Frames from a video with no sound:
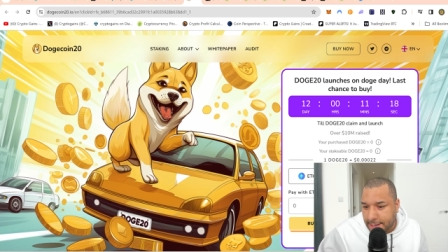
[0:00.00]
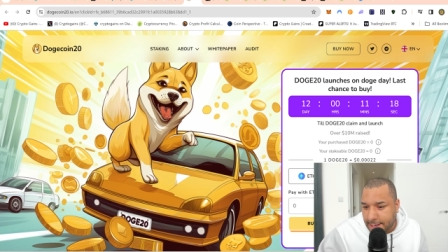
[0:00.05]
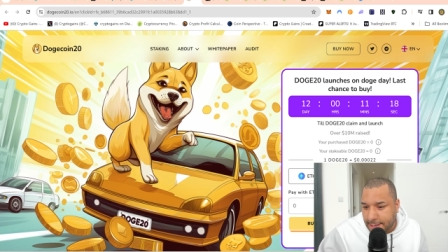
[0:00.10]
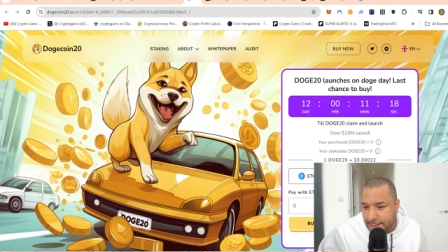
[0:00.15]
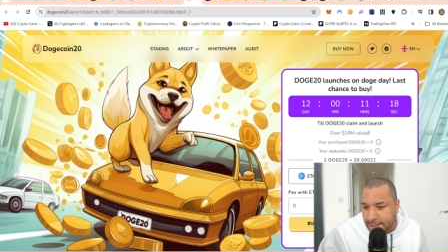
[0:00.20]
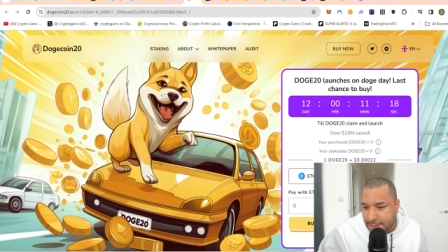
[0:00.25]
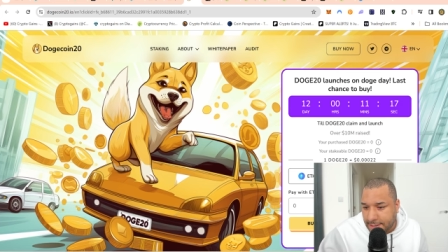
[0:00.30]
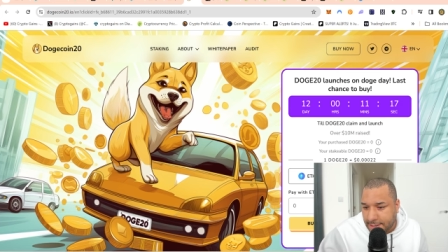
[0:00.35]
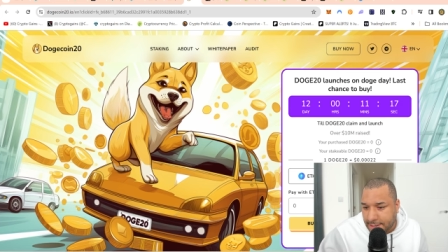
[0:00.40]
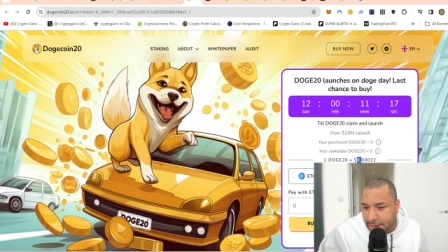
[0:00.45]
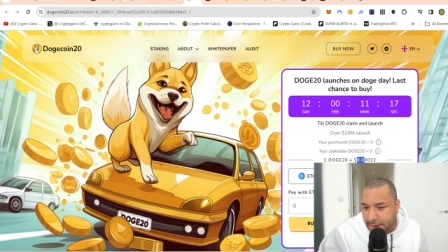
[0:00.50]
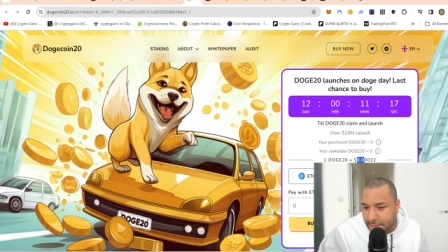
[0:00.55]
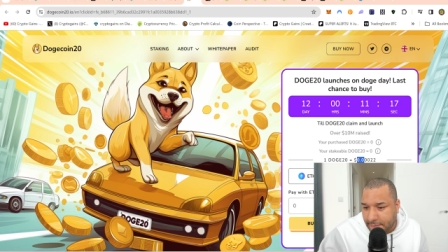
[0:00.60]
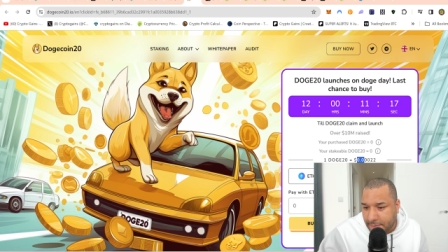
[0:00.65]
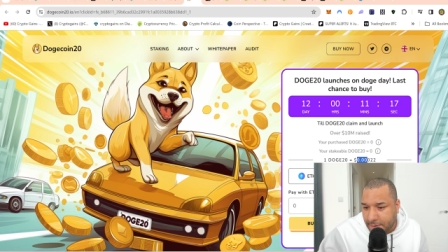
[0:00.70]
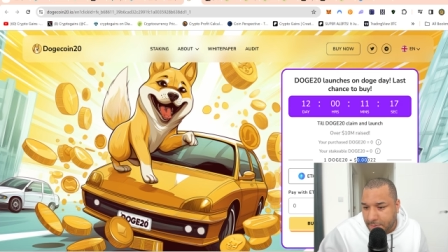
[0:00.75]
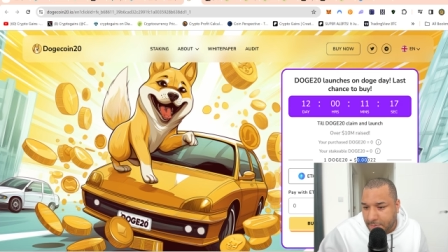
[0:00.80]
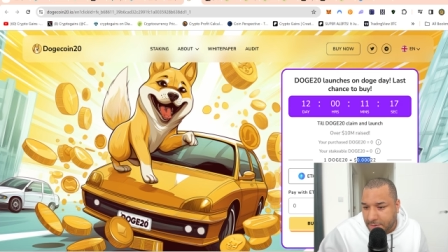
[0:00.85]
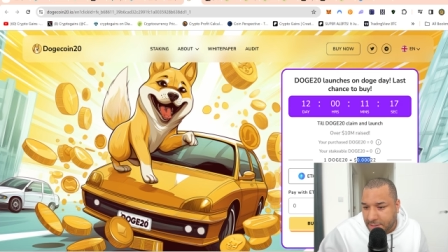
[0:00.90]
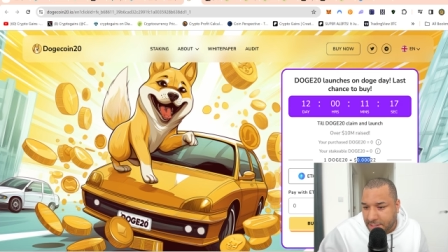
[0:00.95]
it's
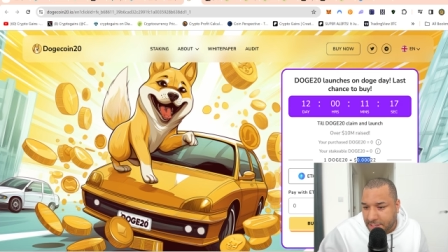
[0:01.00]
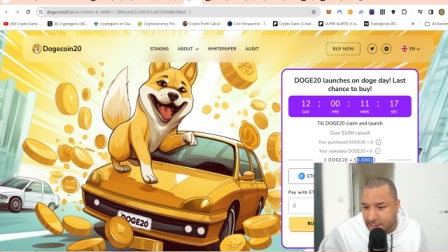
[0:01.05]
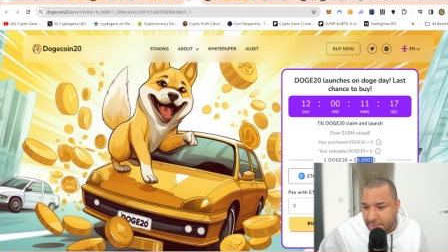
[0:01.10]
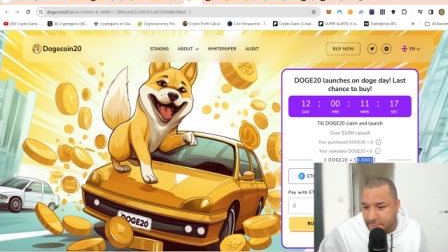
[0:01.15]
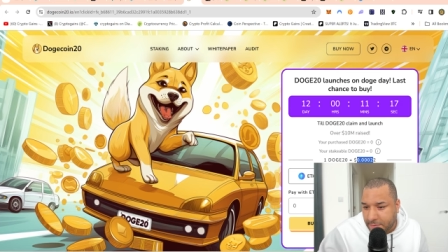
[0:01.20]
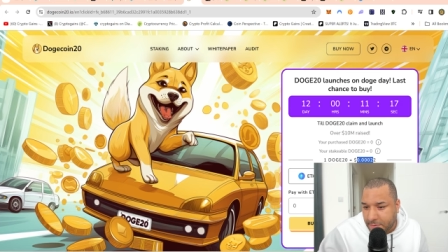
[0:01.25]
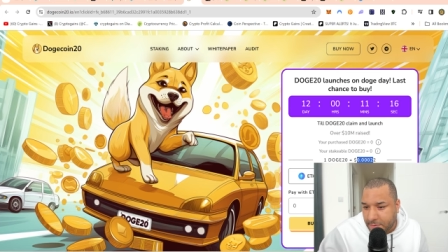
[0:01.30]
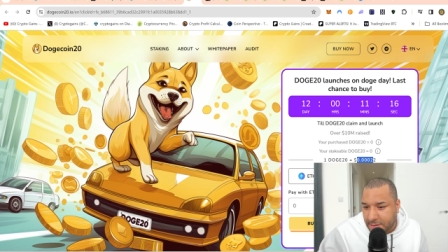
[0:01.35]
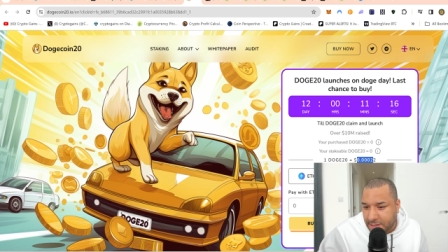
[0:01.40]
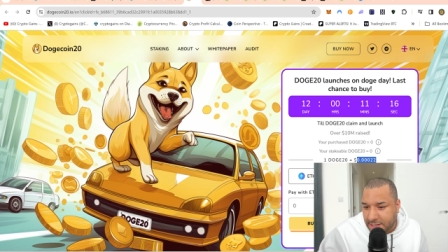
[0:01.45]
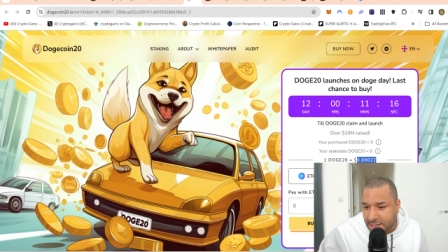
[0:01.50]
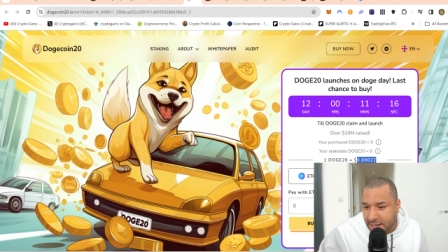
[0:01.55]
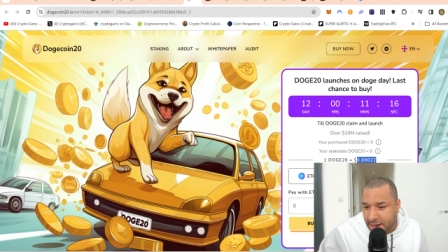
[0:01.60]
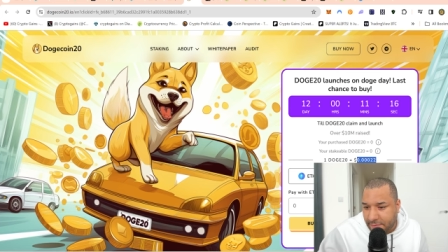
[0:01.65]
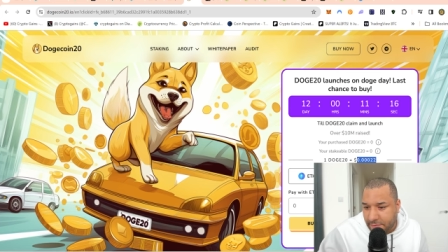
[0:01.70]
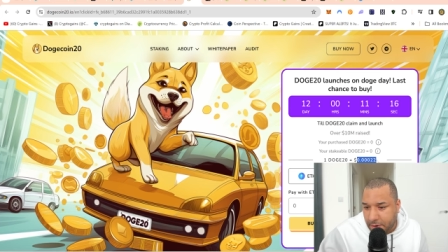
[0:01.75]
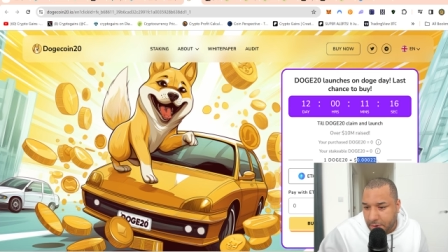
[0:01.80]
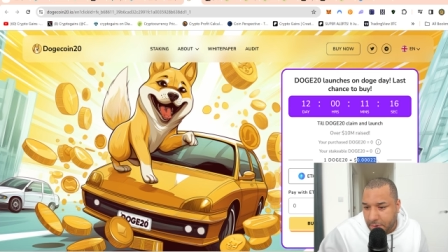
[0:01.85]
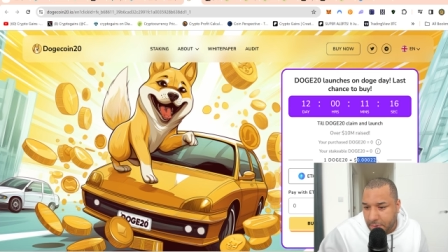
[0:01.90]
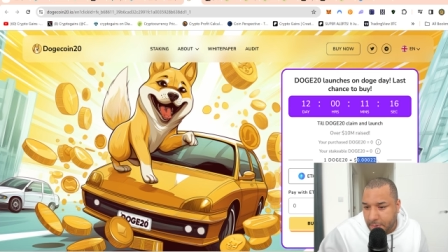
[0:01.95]
zero point zero
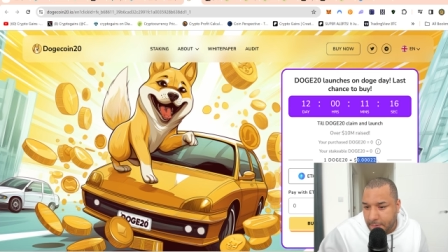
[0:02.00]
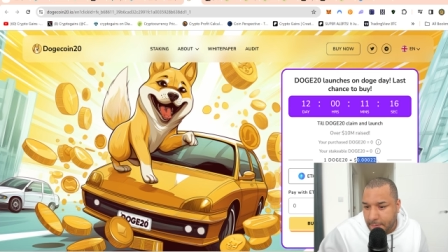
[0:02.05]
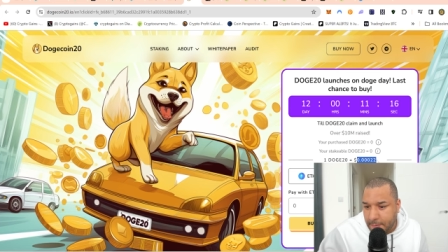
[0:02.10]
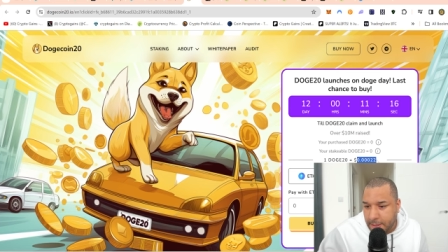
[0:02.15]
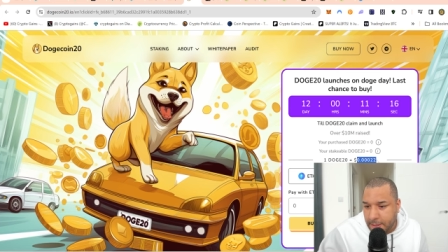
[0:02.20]
zero